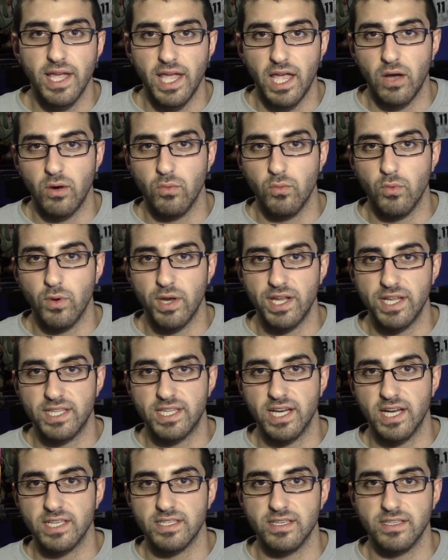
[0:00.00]
and what it
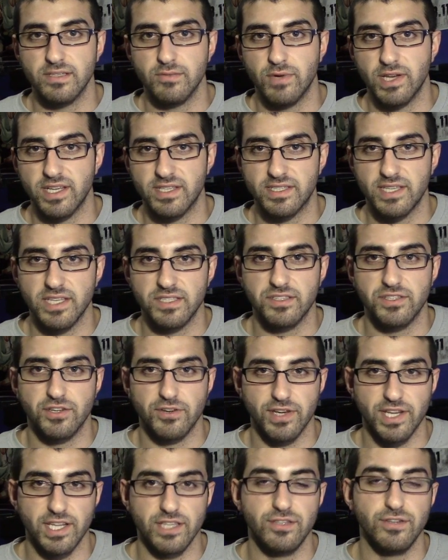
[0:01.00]
does is when it senses you're
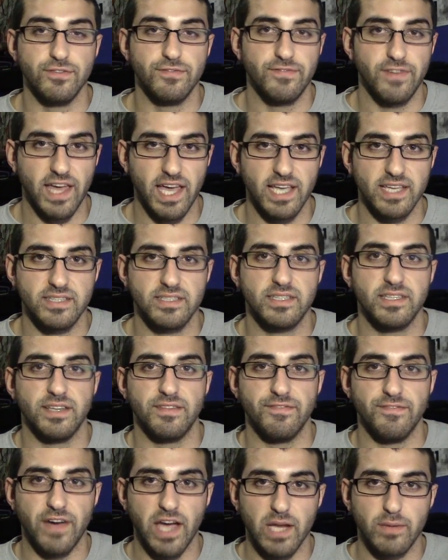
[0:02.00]
eating too fast, it
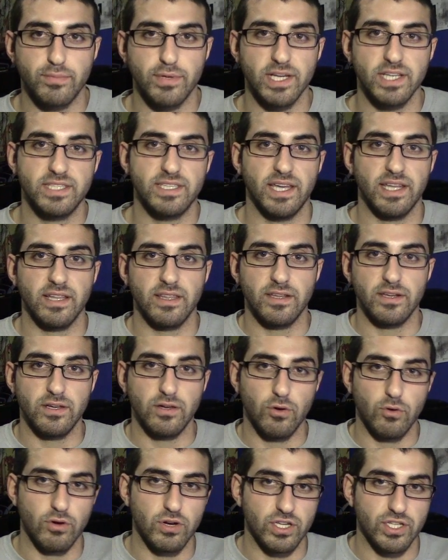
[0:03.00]
vibrates and a little
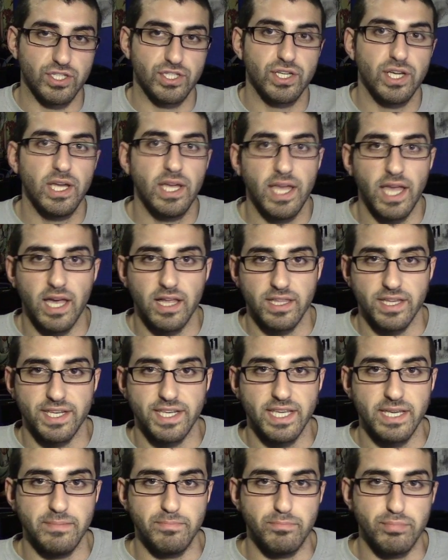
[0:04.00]
orange
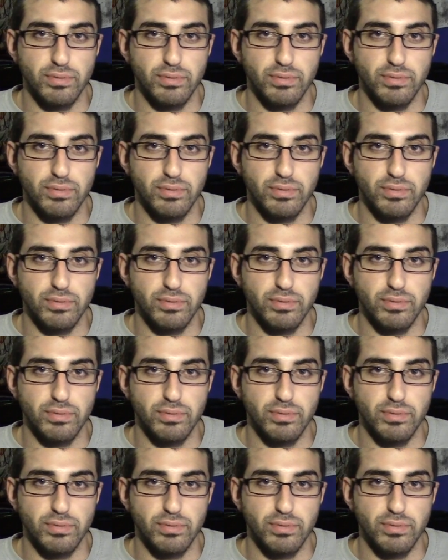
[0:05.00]
LED